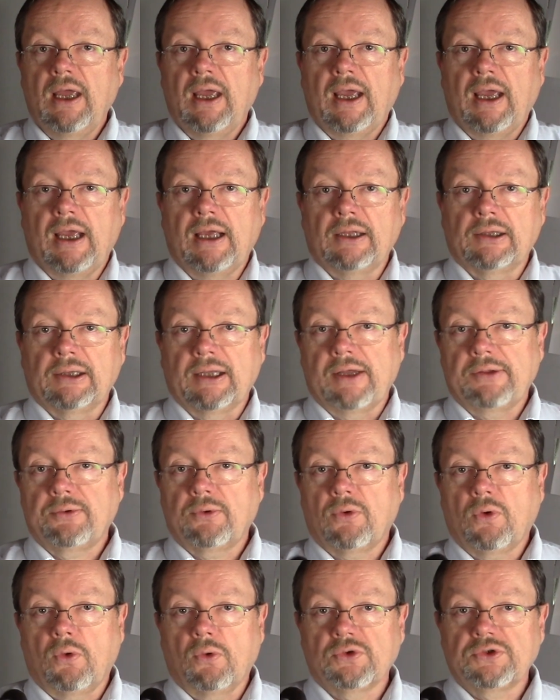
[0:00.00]
a leather
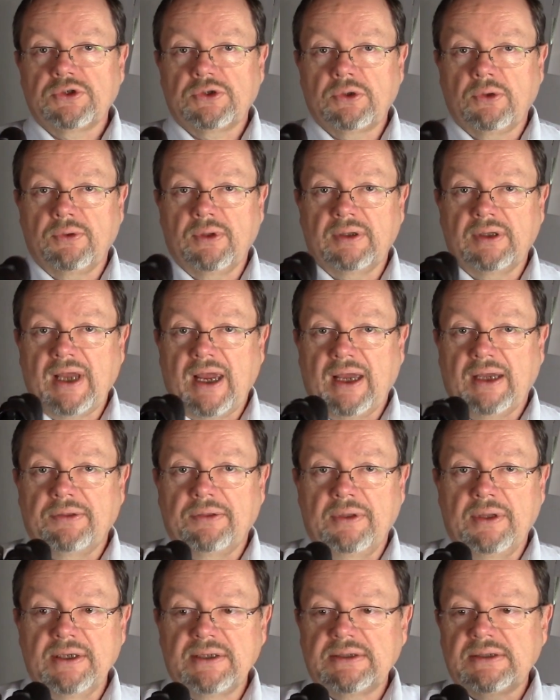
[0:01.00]
holster that
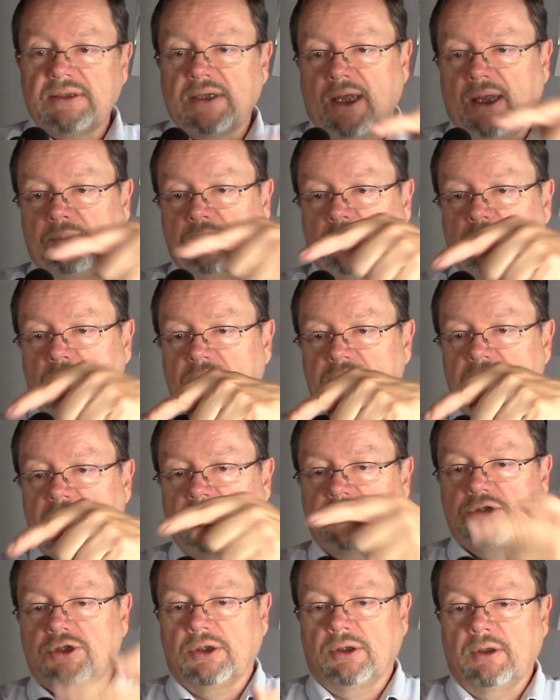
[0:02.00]
had this type of
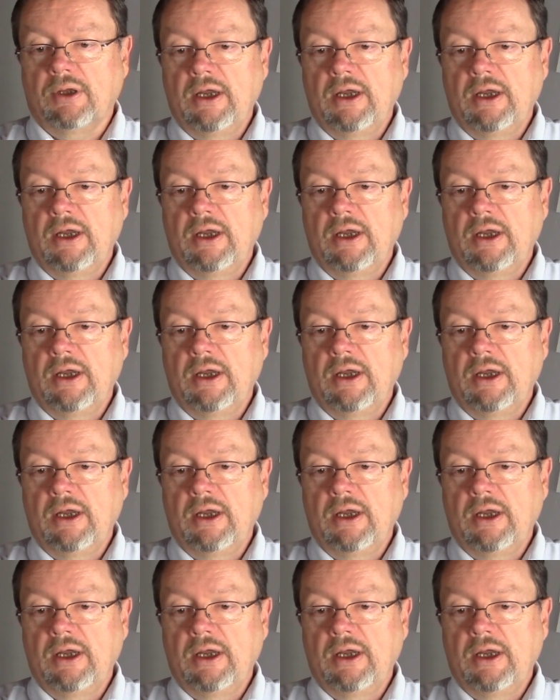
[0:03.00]
retention.